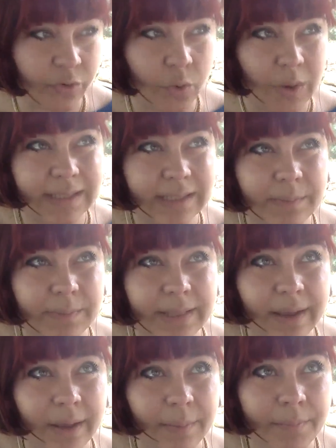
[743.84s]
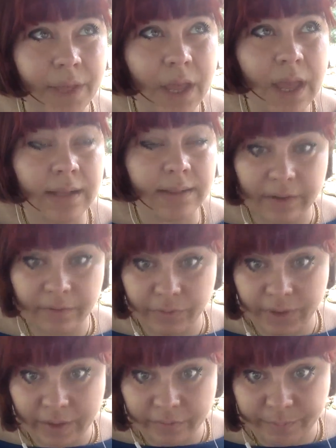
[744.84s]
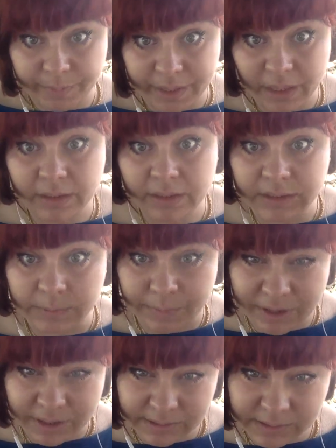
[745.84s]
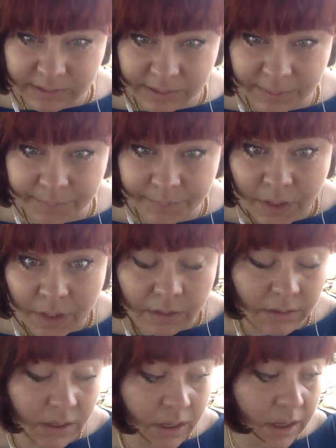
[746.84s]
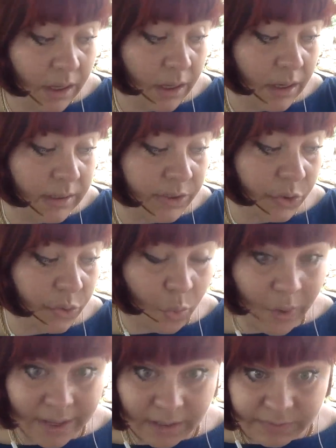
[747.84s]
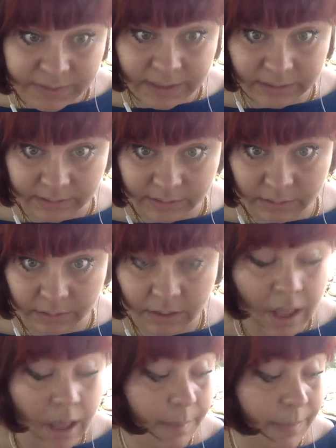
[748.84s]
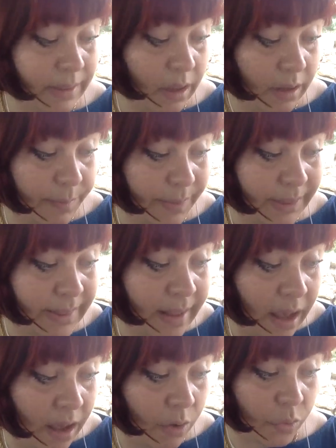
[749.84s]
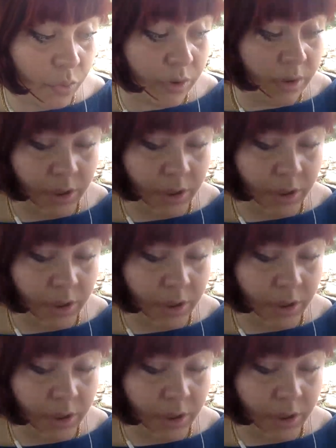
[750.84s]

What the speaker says: for quite some time they have been experiencing the square of Saturn. But now,